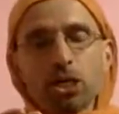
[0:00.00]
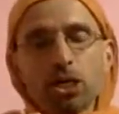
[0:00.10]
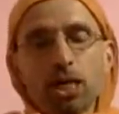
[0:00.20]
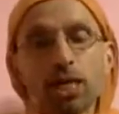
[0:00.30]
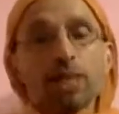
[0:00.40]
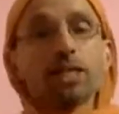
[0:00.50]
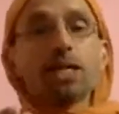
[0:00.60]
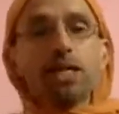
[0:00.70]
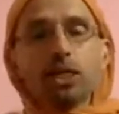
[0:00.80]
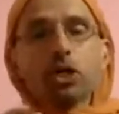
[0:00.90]

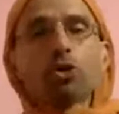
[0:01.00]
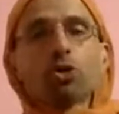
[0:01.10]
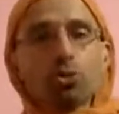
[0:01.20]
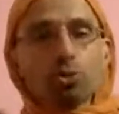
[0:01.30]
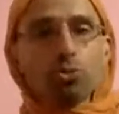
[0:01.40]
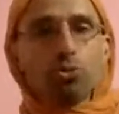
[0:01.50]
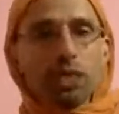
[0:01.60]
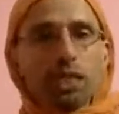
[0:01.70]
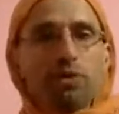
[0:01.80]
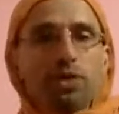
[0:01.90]
alertly go through
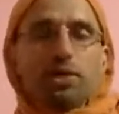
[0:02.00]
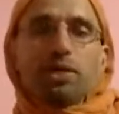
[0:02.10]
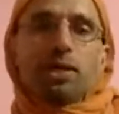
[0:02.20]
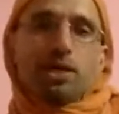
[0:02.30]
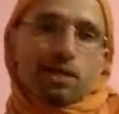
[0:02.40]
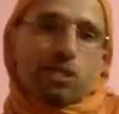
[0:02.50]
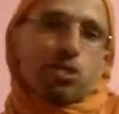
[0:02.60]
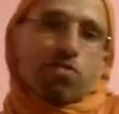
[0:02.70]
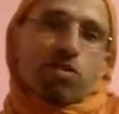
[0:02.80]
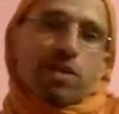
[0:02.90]
with our rest
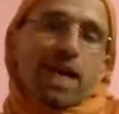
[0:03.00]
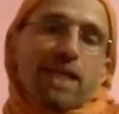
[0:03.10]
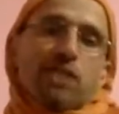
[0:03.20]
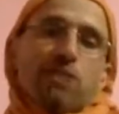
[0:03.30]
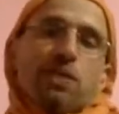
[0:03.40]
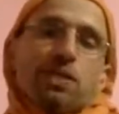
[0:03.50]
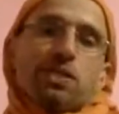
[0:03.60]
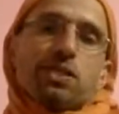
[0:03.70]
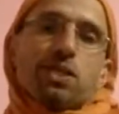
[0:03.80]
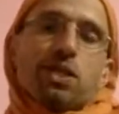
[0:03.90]
of our
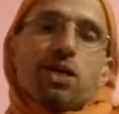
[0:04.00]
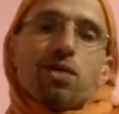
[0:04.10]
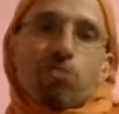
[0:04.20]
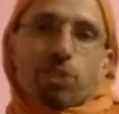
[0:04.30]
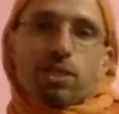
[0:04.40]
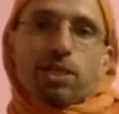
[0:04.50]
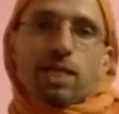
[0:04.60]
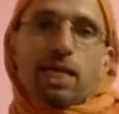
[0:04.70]
activities for the day.